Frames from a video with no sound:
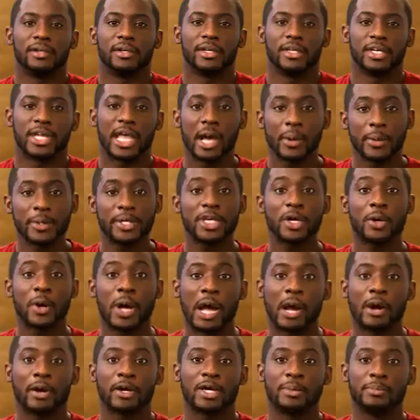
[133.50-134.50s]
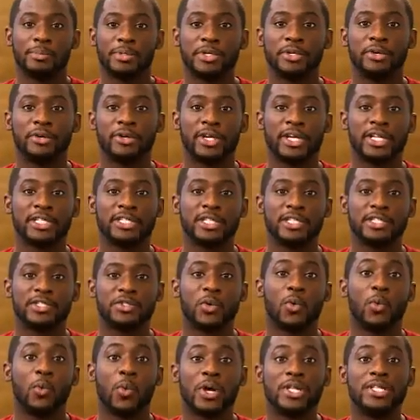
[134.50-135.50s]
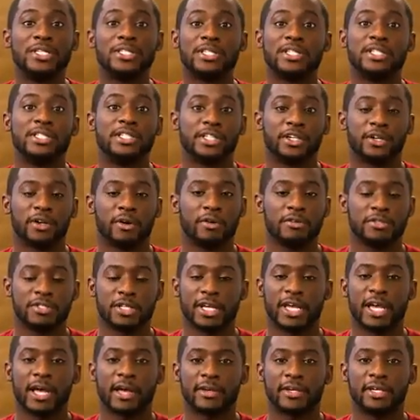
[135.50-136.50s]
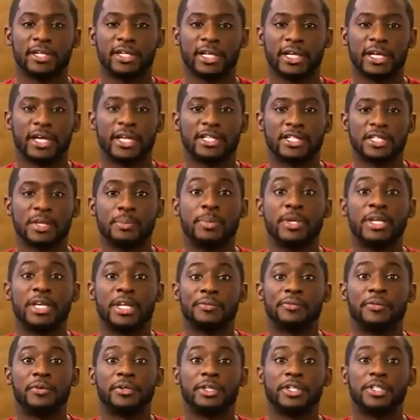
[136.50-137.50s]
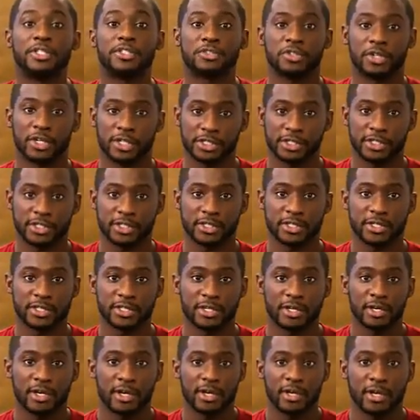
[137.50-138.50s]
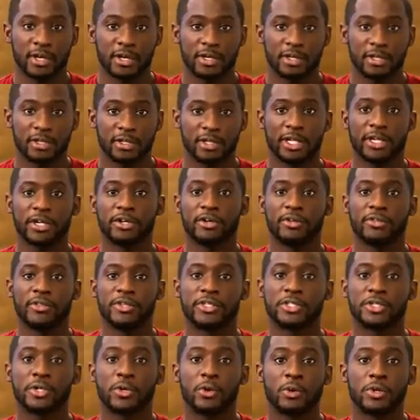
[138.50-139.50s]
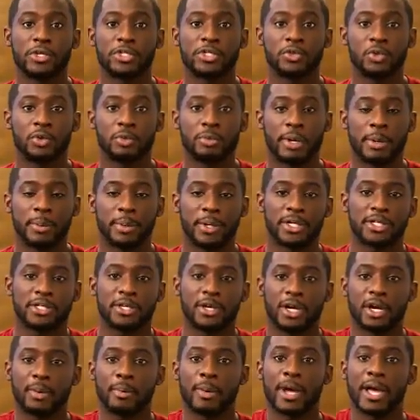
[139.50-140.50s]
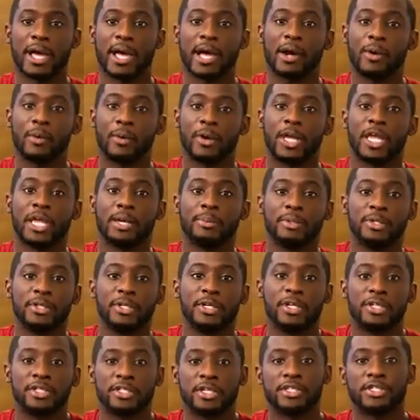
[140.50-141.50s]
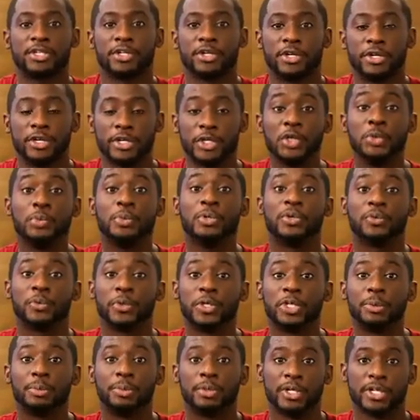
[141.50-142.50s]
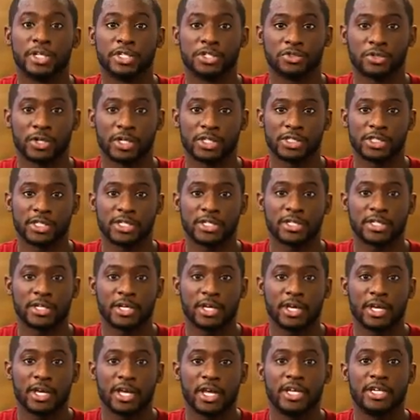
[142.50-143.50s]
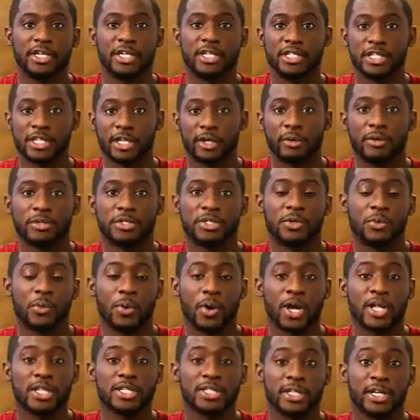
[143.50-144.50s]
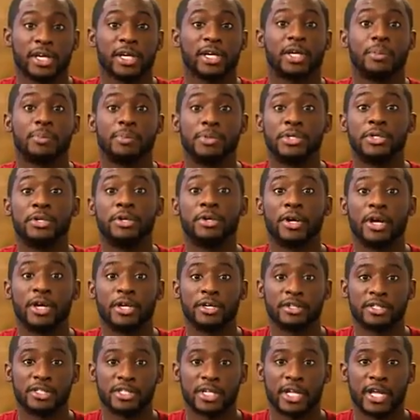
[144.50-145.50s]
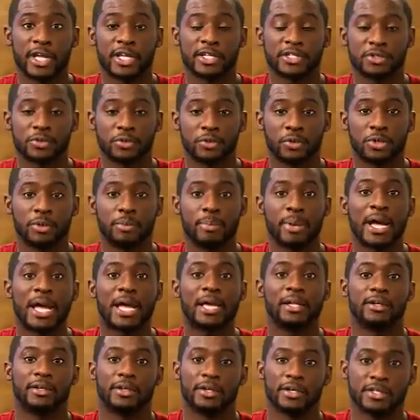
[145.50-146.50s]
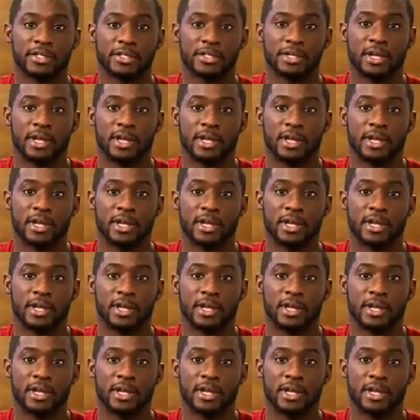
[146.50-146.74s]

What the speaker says: Now we know how our computer gets its ones and zeros to calculate into meaningful instructions. Later in this course, we'll be able to talk about how we're able to turn human readable instructions into zeros and ones that our computer understands through compilers.